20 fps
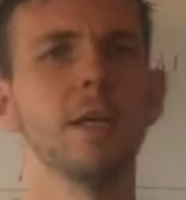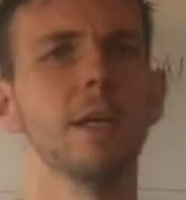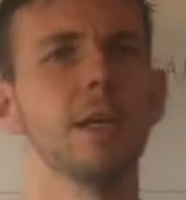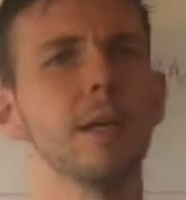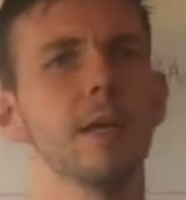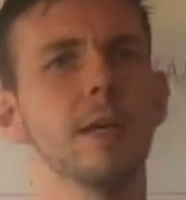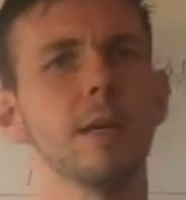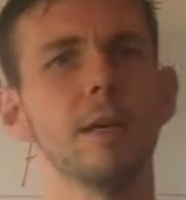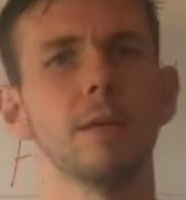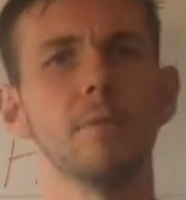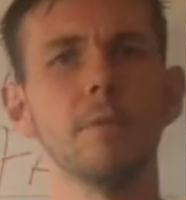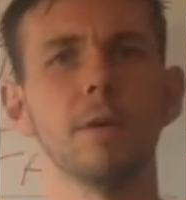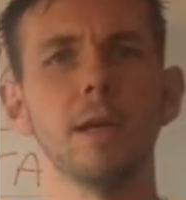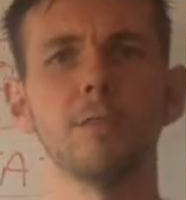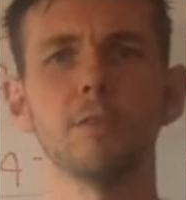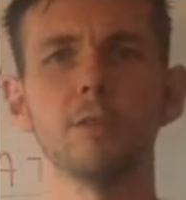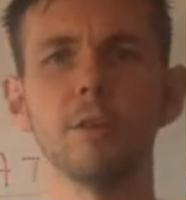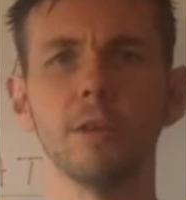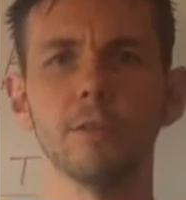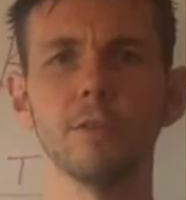
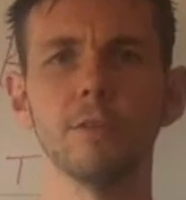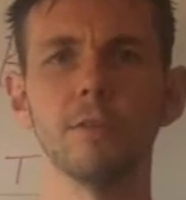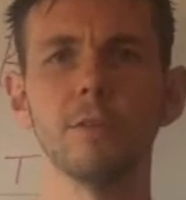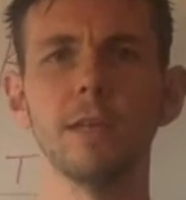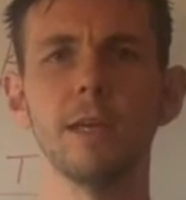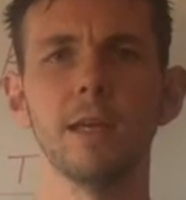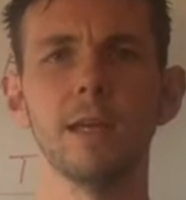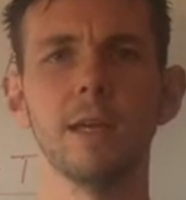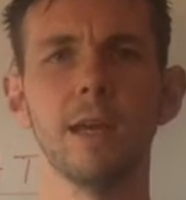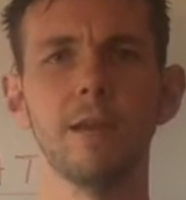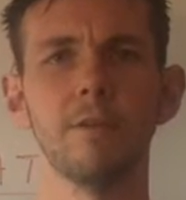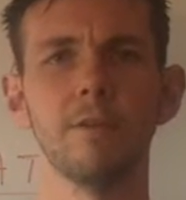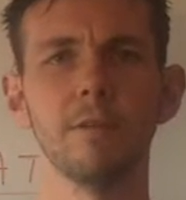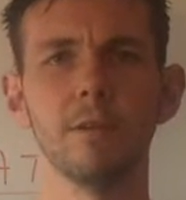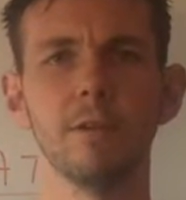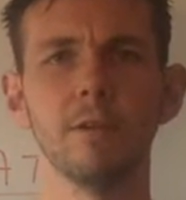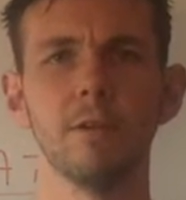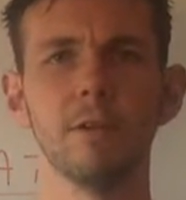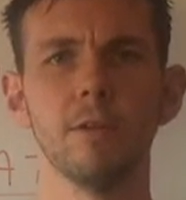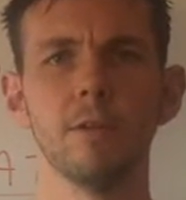It's also then
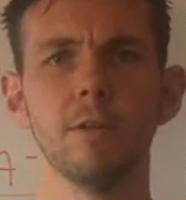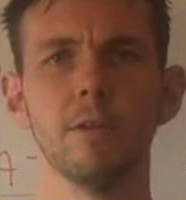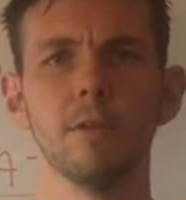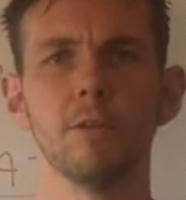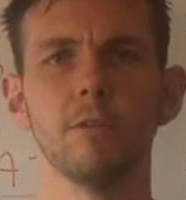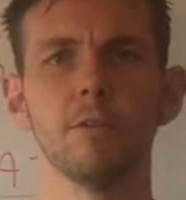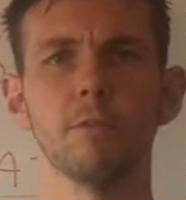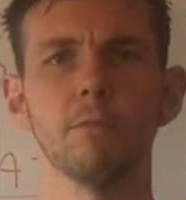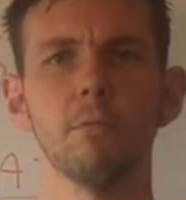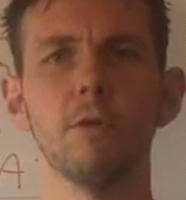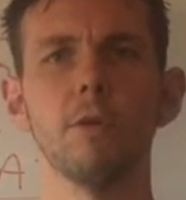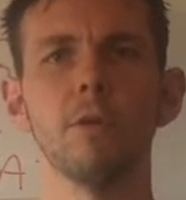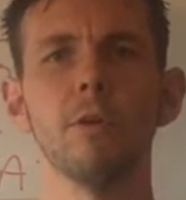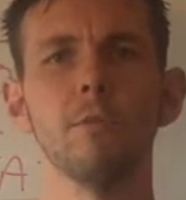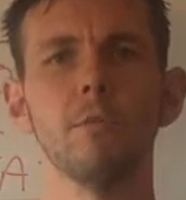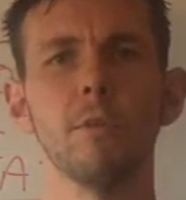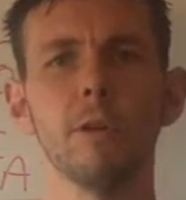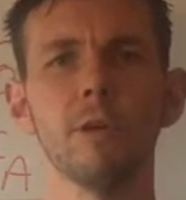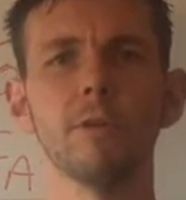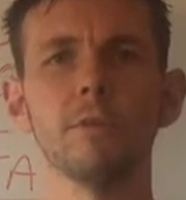having small
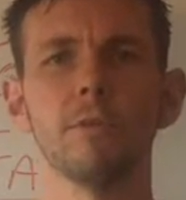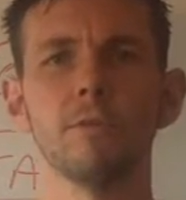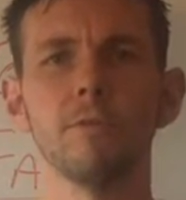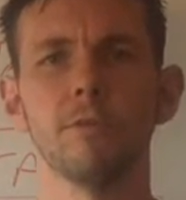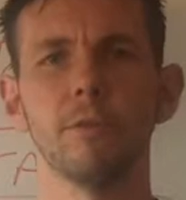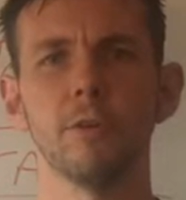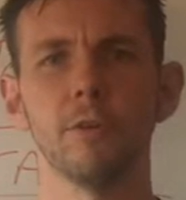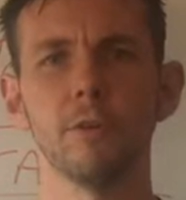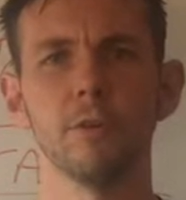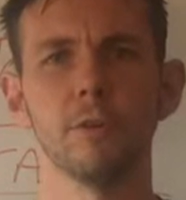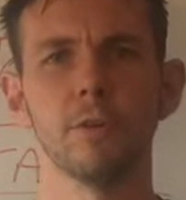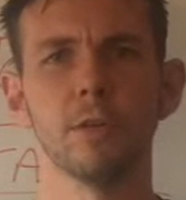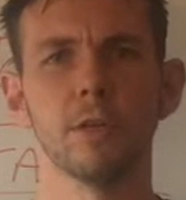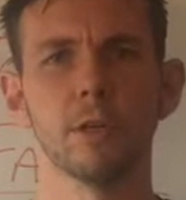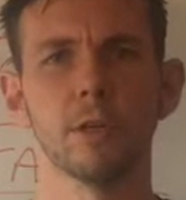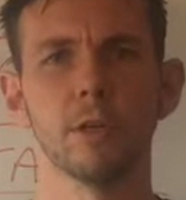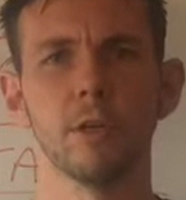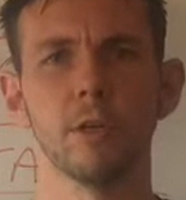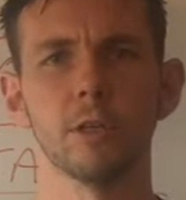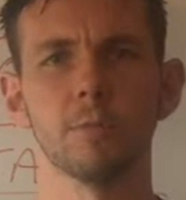amounts of food
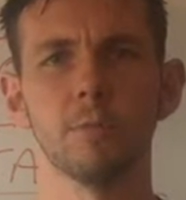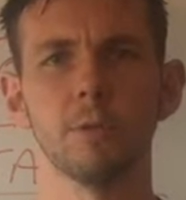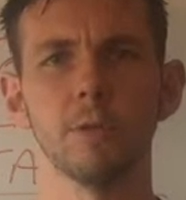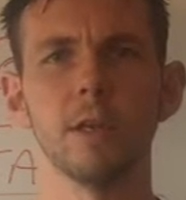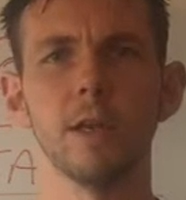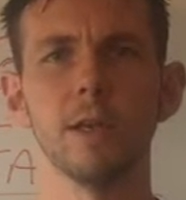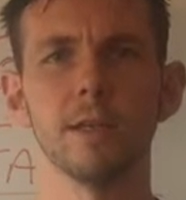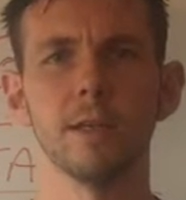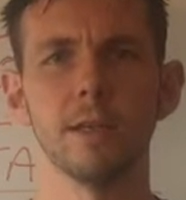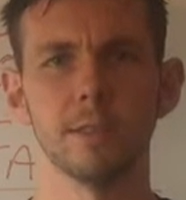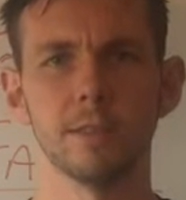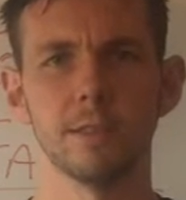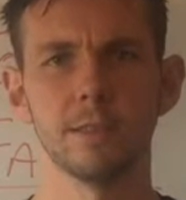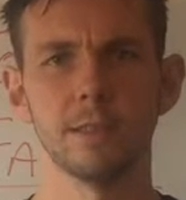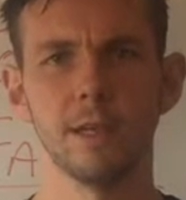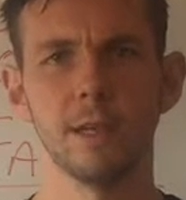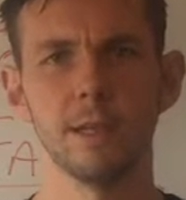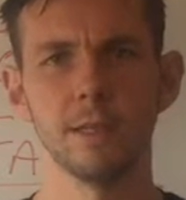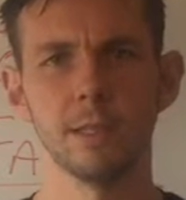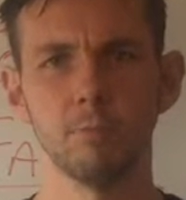cooked, but not
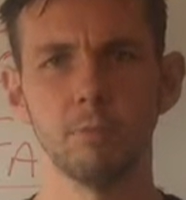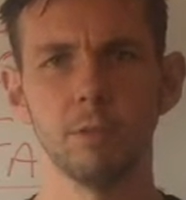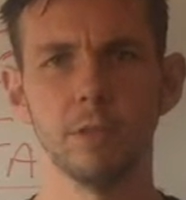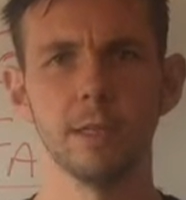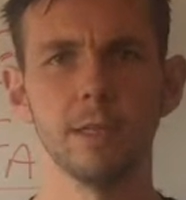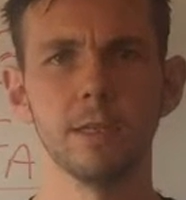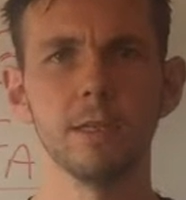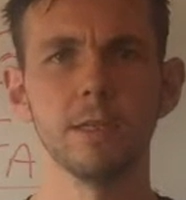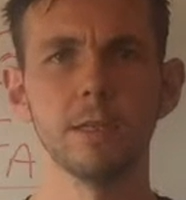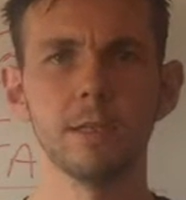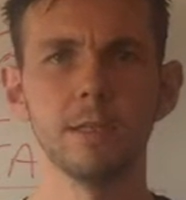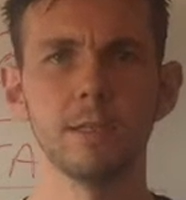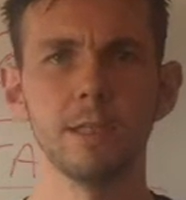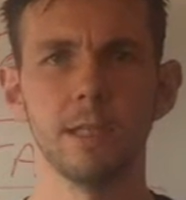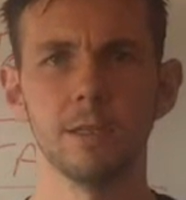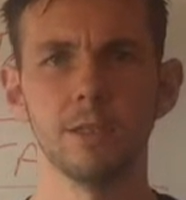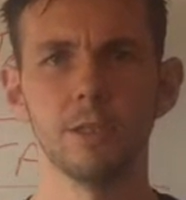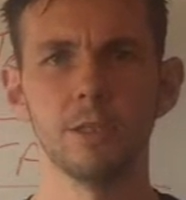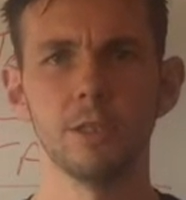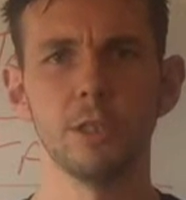necessarily split into the
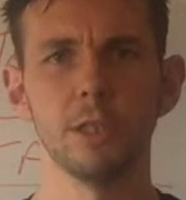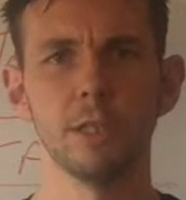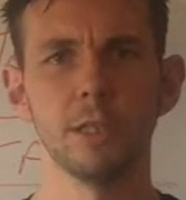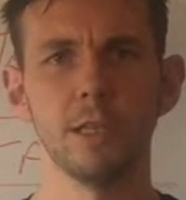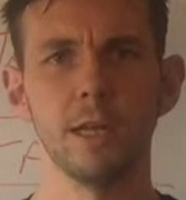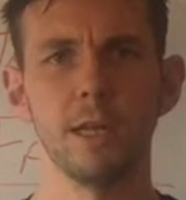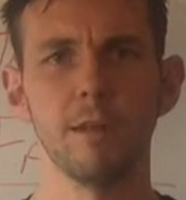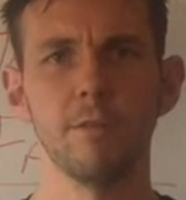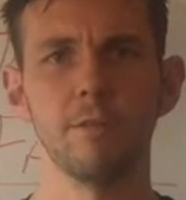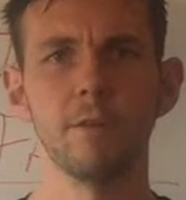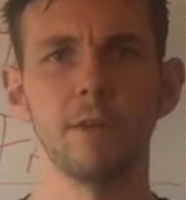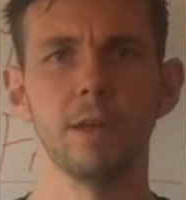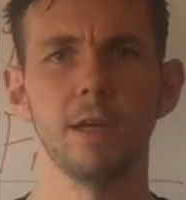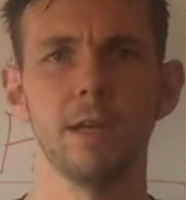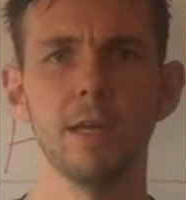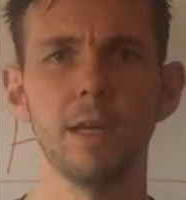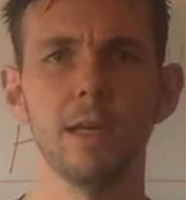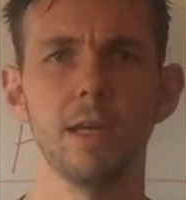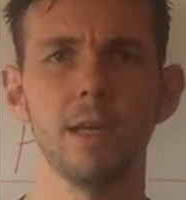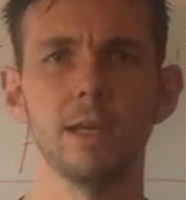containers. You could have
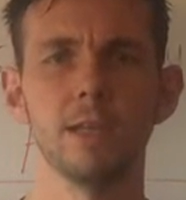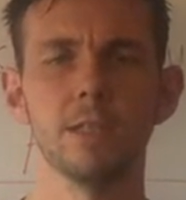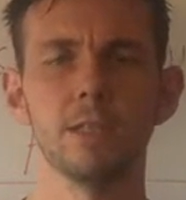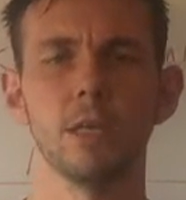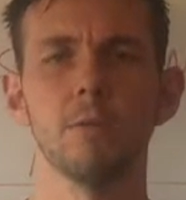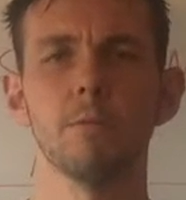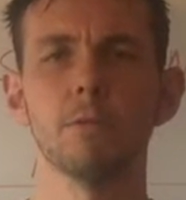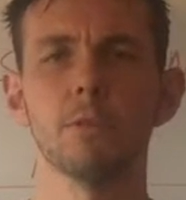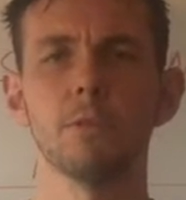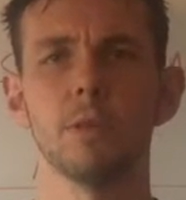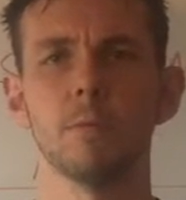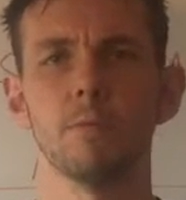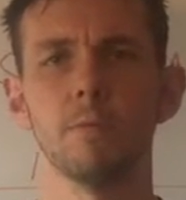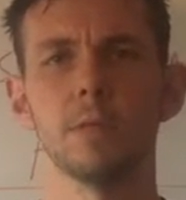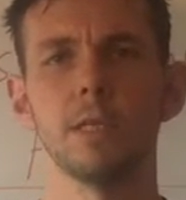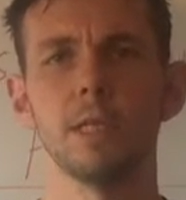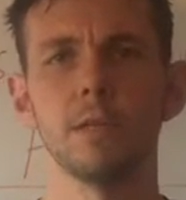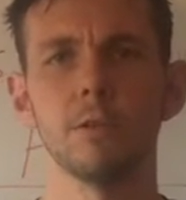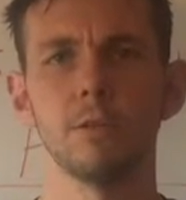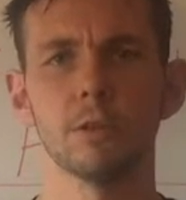a tub of sweet
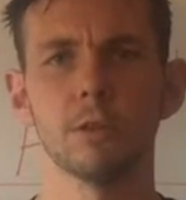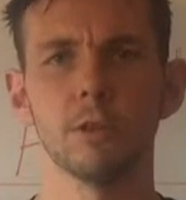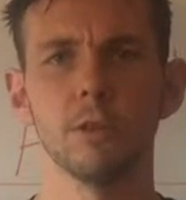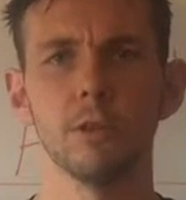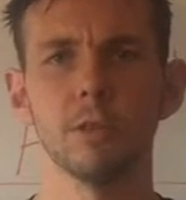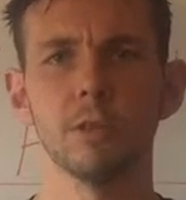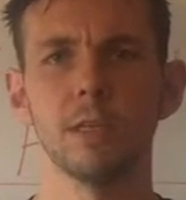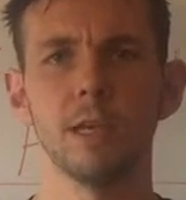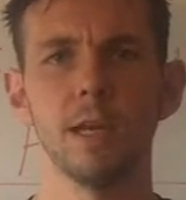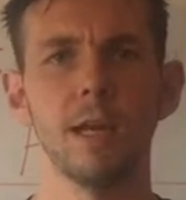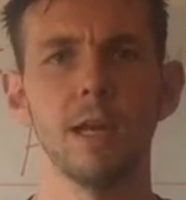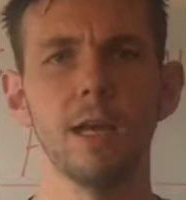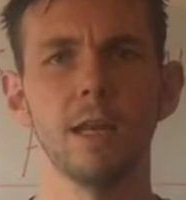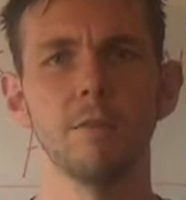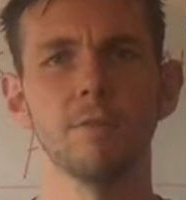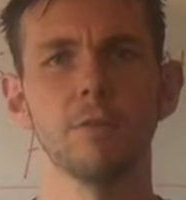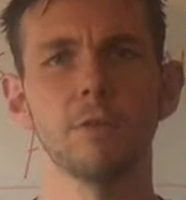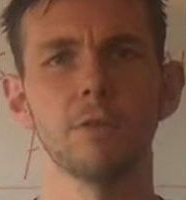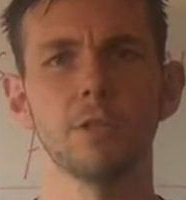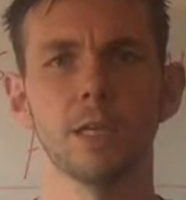potatoes cooked and
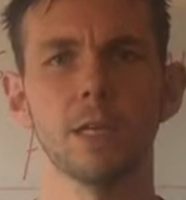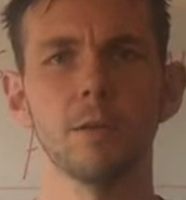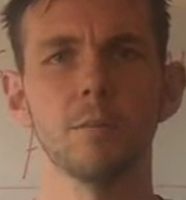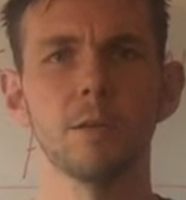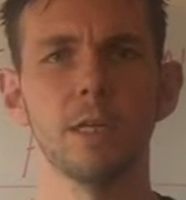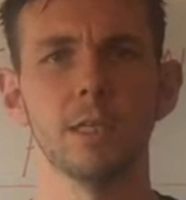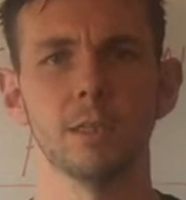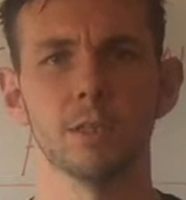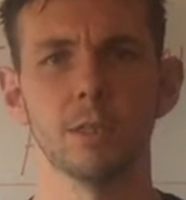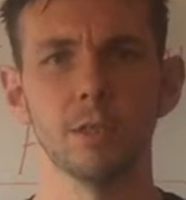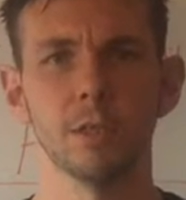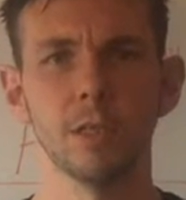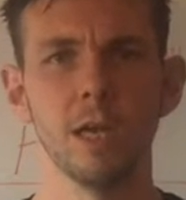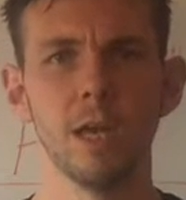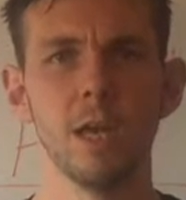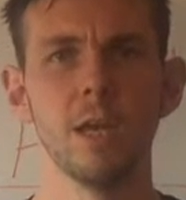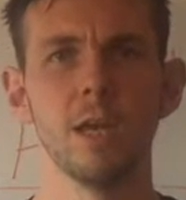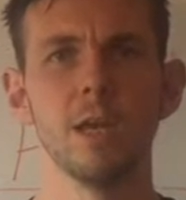a few chicken breasts cooked,